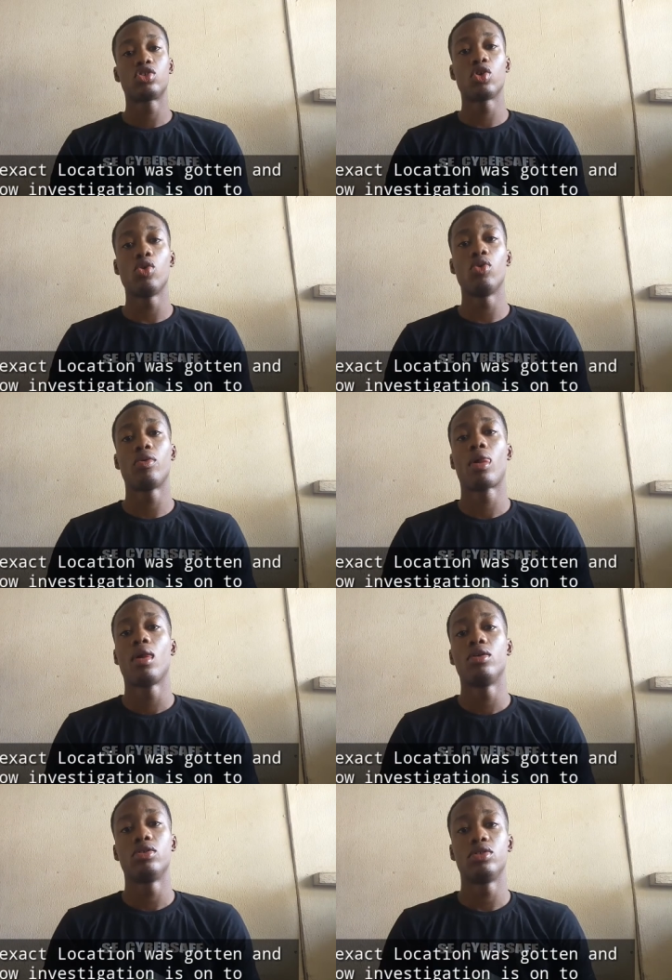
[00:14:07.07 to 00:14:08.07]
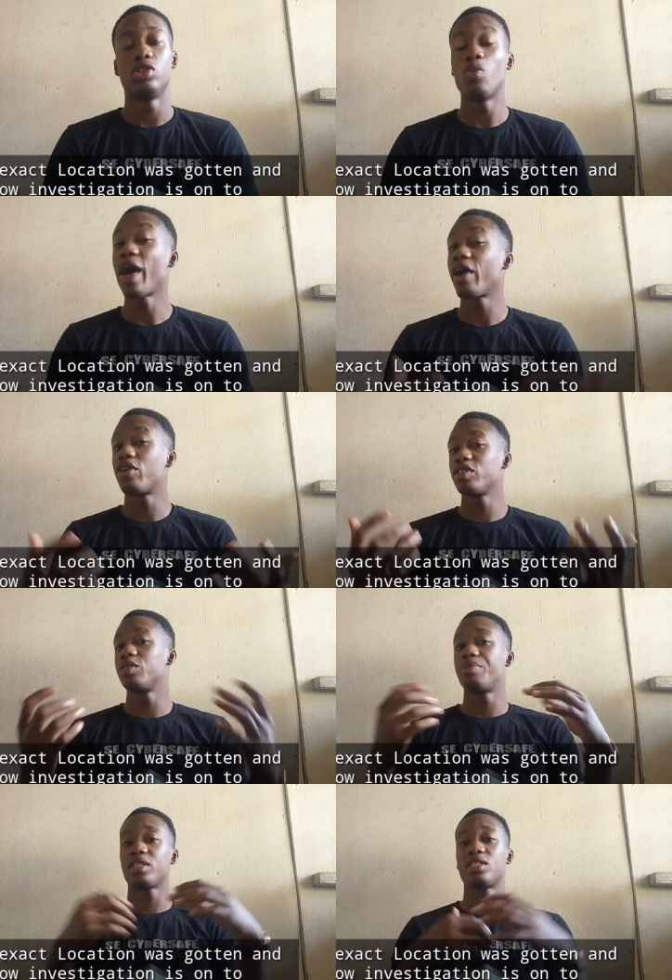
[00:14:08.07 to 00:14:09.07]
So, the way I called
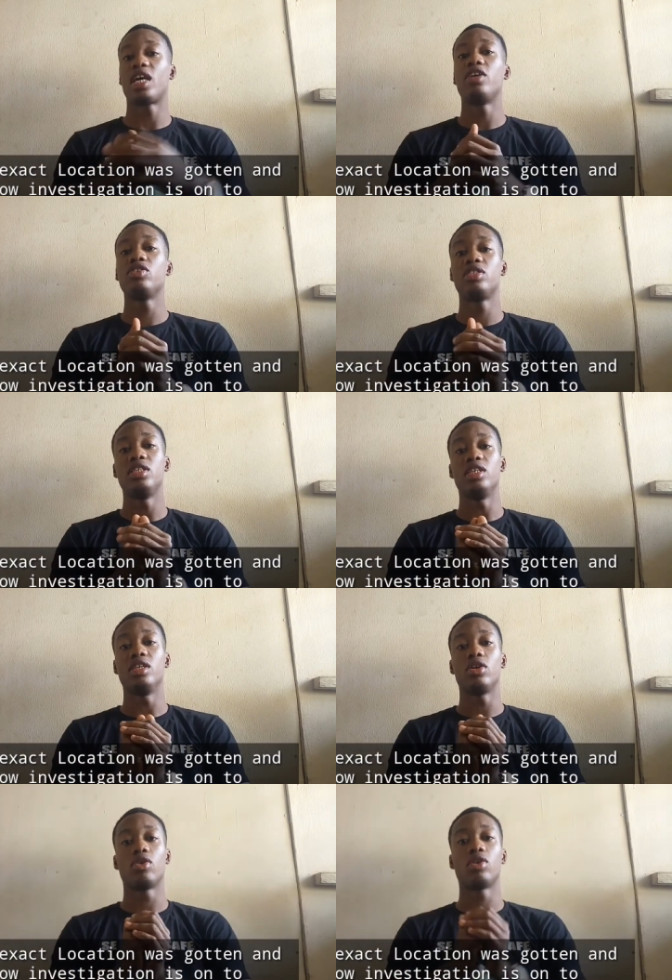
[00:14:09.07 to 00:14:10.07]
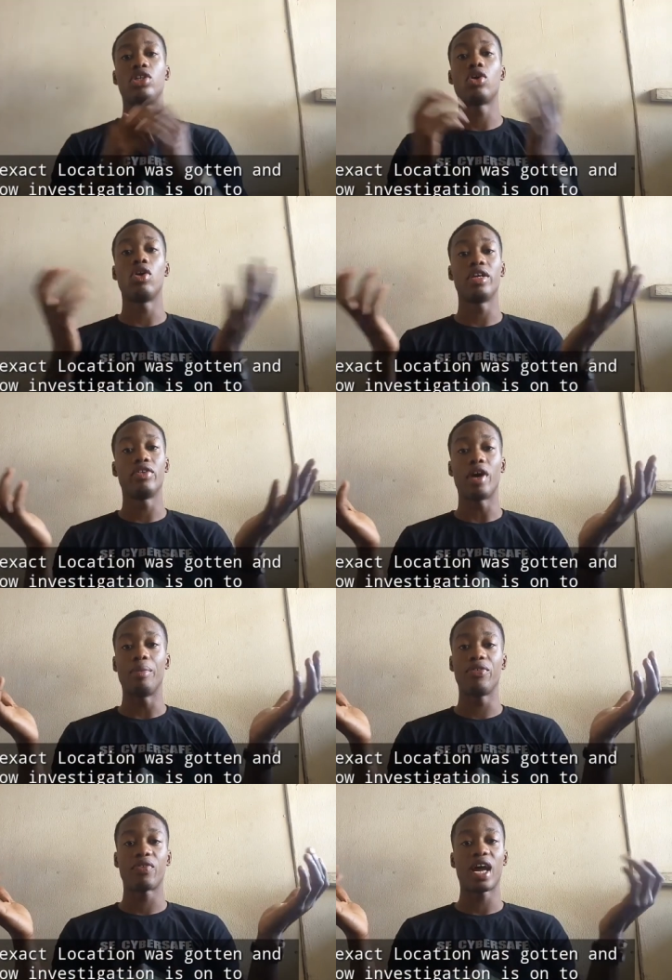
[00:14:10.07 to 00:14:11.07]
the person, I used the, what they call a
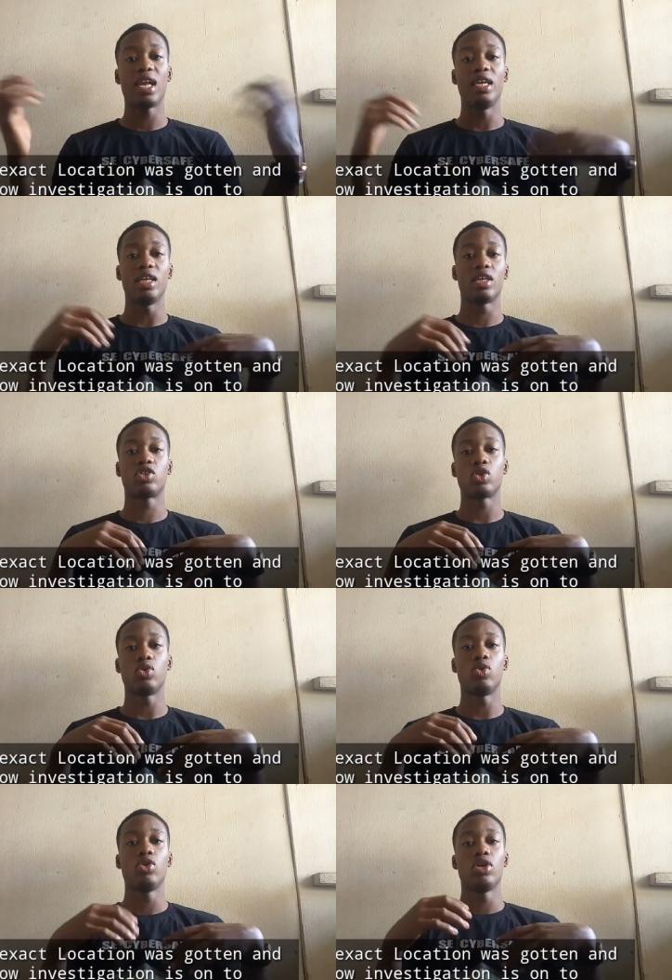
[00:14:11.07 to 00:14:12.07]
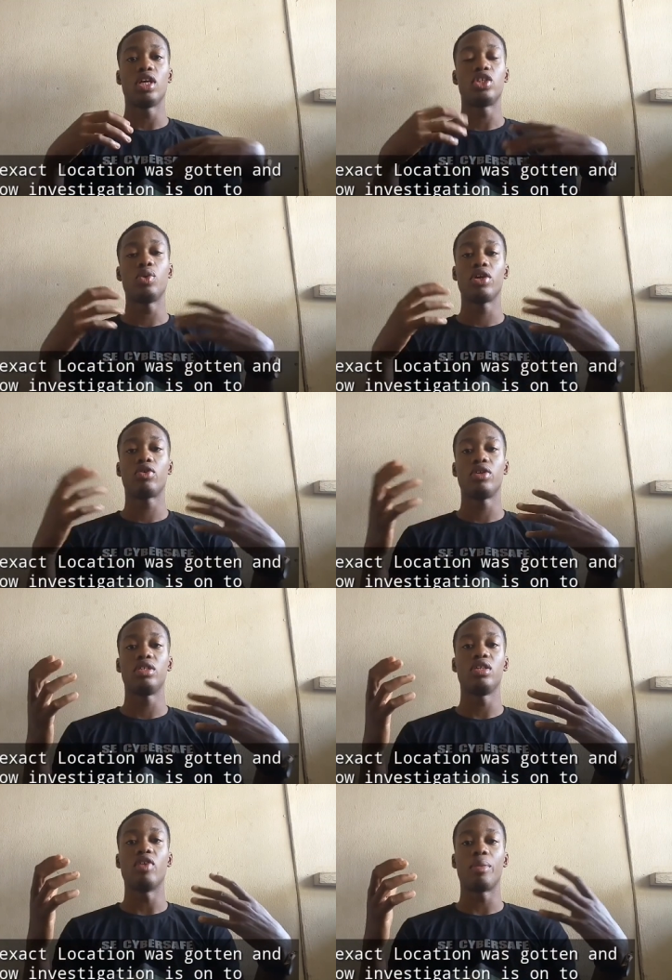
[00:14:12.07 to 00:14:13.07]
Grabify link. So there's a way you
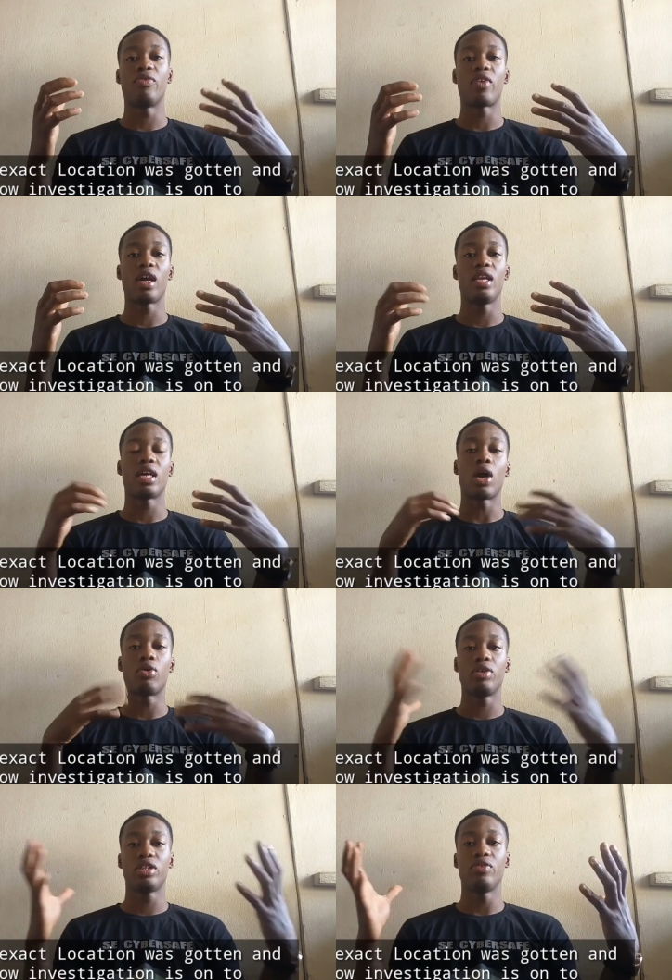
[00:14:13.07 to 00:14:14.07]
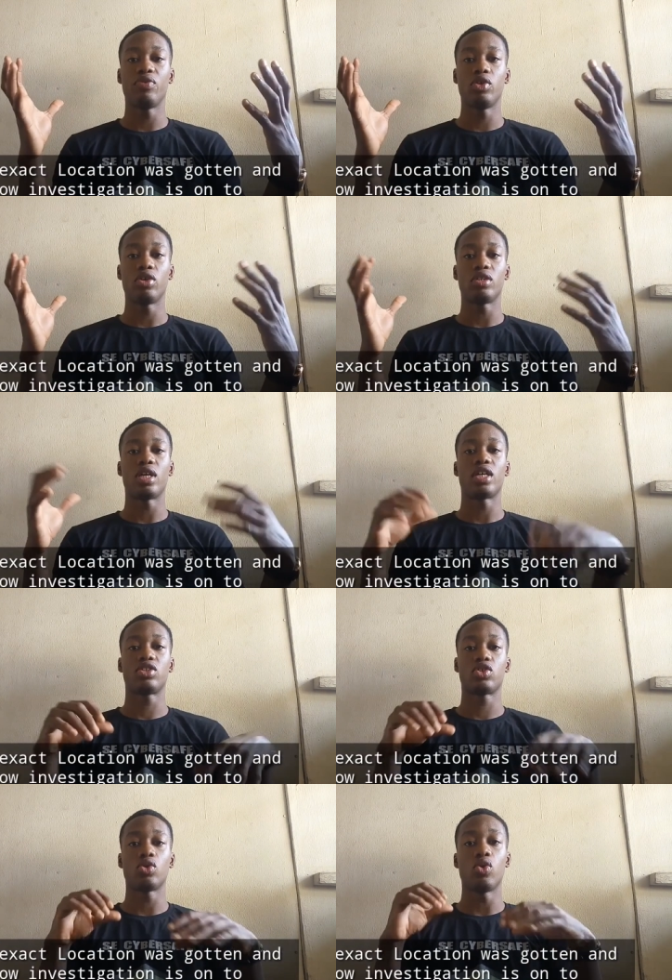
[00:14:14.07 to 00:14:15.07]
create a Grabify link. I'll create a video on
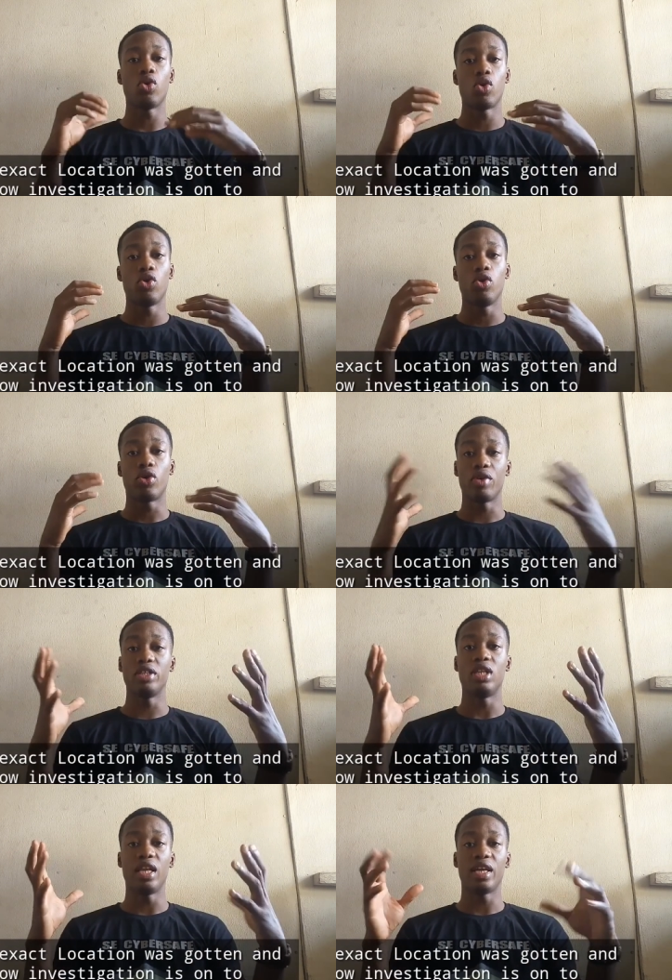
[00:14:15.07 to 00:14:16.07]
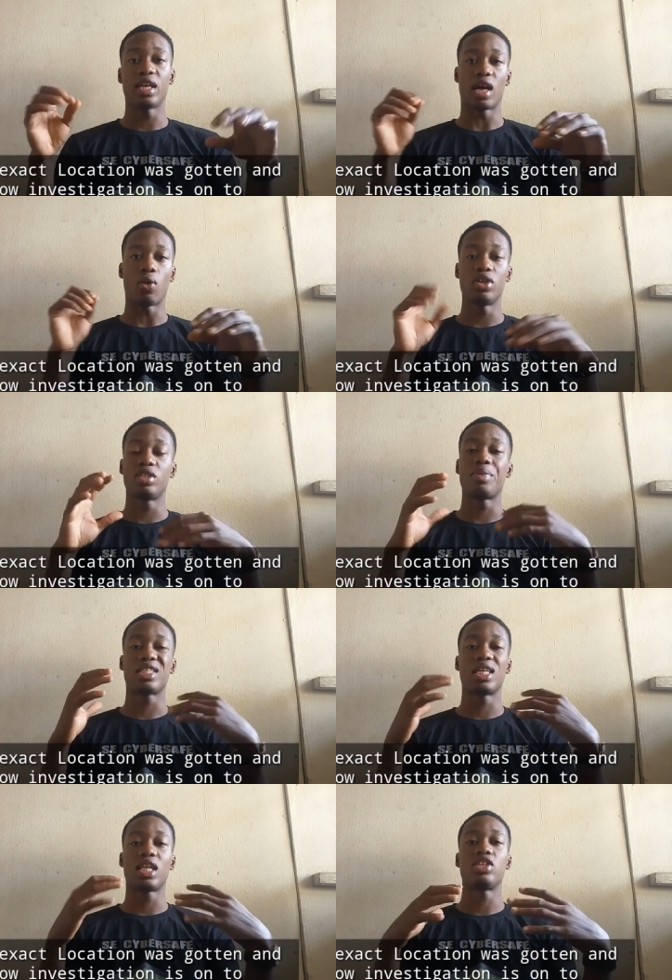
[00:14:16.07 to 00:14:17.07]
that. So you create the link, and once the
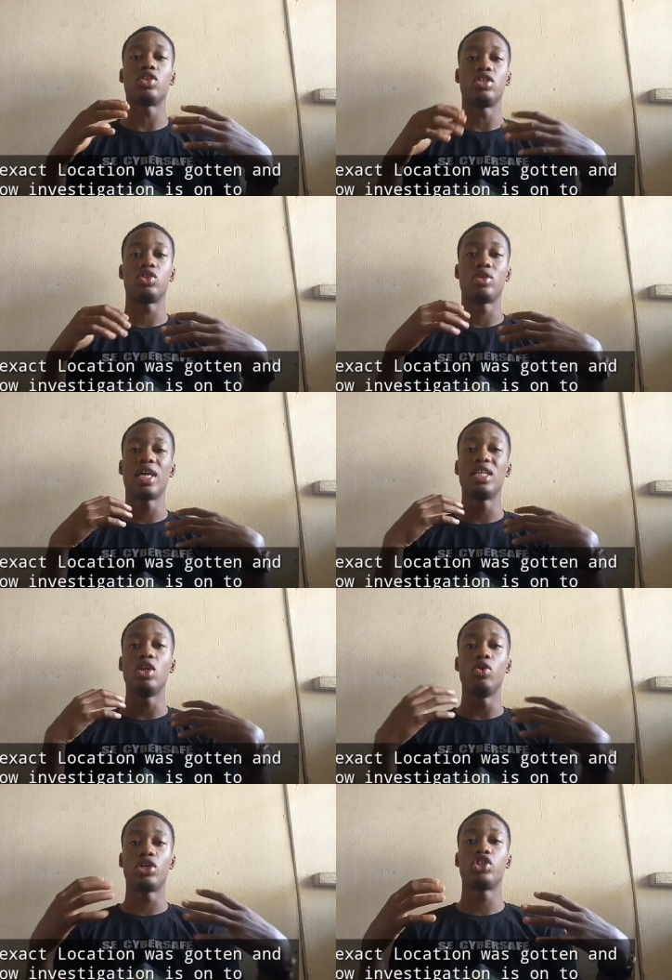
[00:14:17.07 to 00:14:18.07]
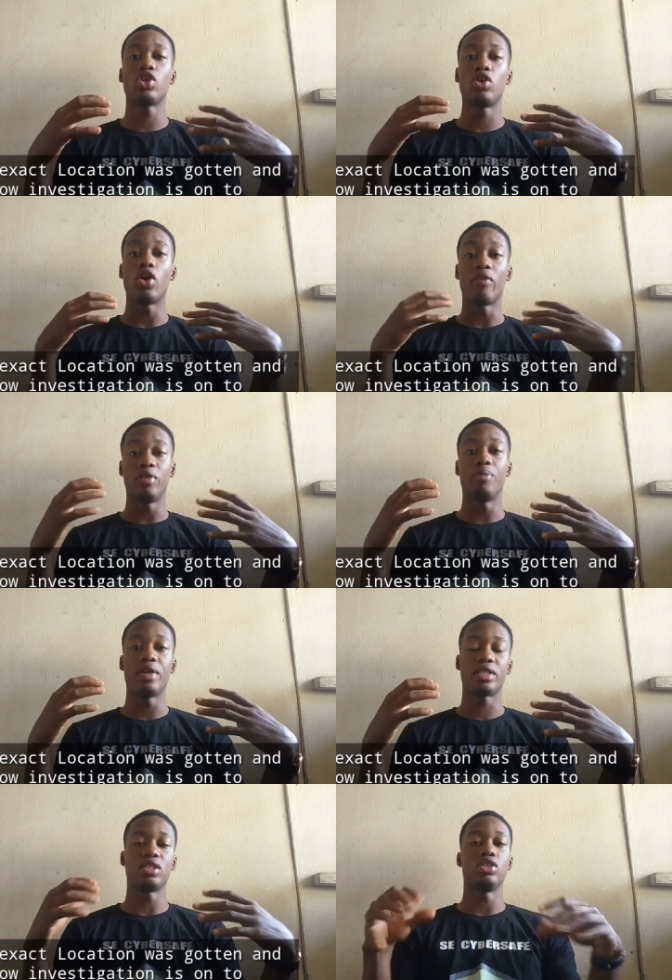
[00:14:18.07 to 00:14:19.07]
person clicks on it, you get the location of the
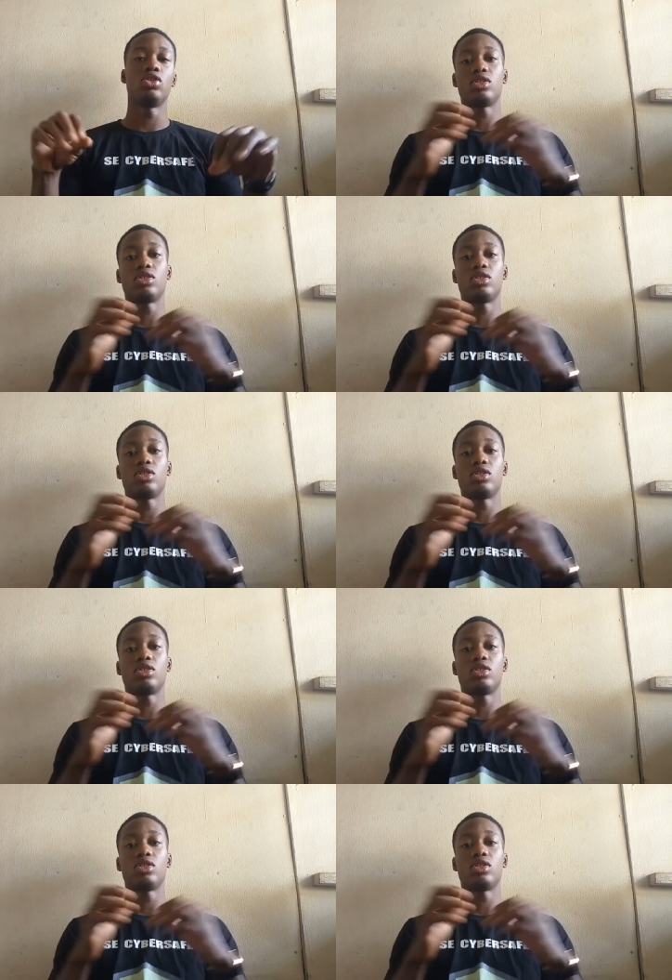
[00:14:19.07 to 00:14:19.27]
person.